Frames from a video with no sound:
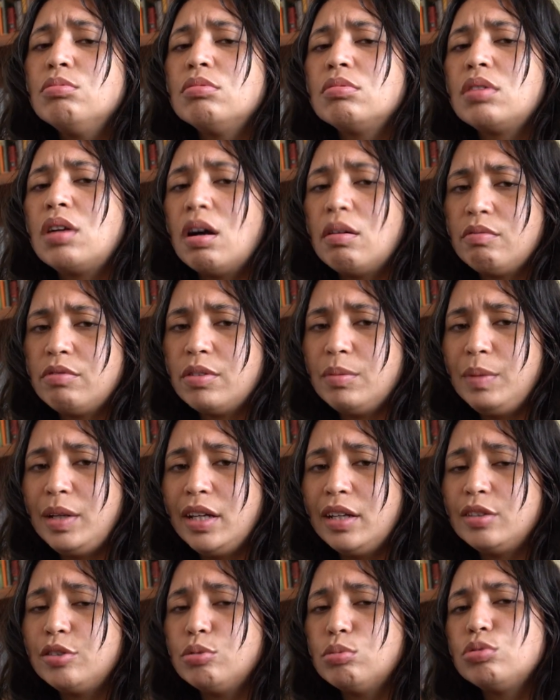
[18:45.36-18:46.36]
come for me
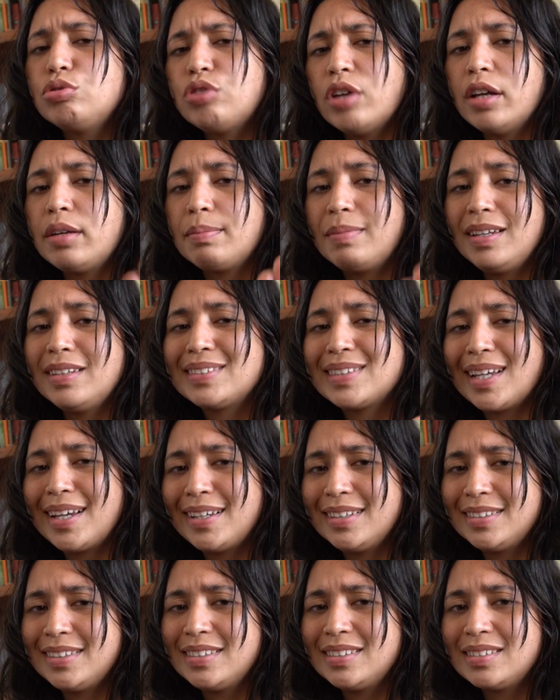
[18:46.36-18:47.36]
and don't check me,
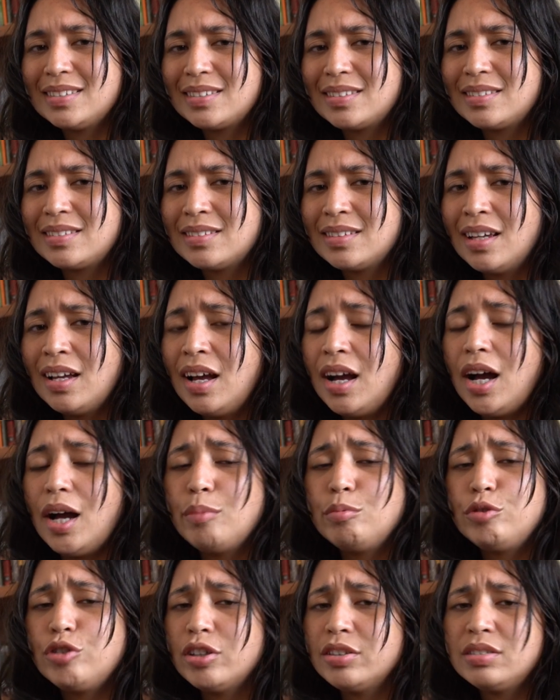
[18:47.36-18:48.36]
scientists.
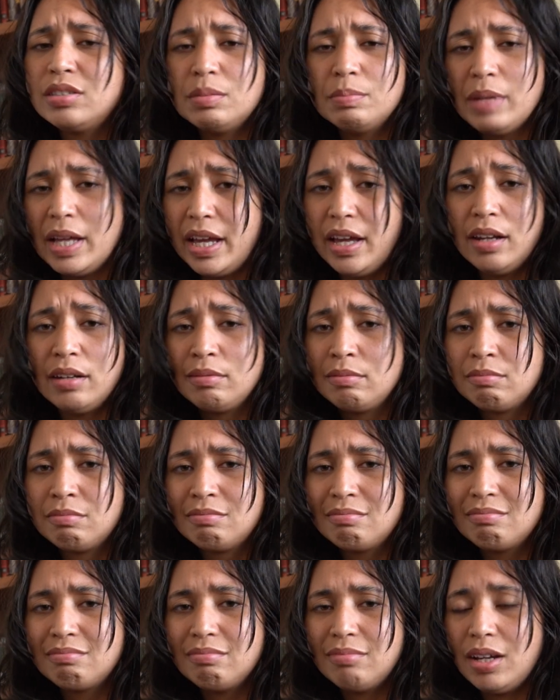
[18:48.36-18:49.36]
I'm just a man.
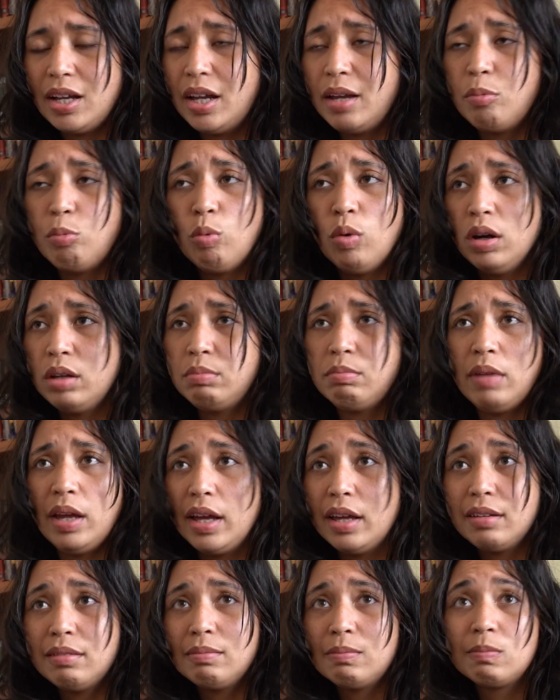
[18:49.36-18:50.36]
I am one
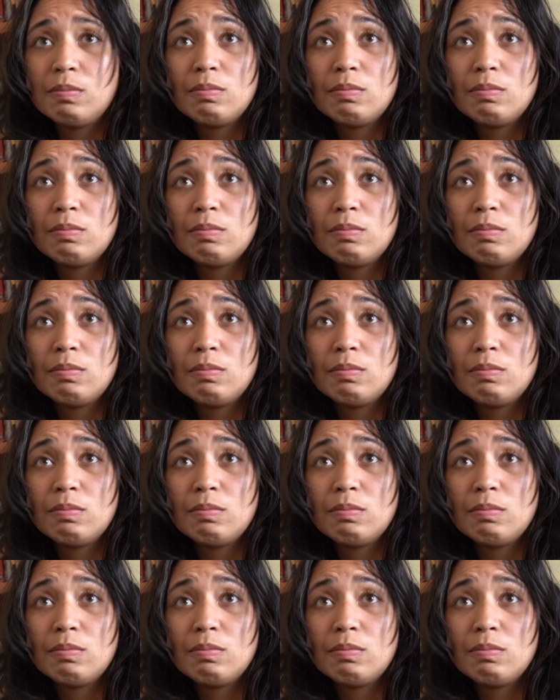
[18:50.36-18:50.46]
man.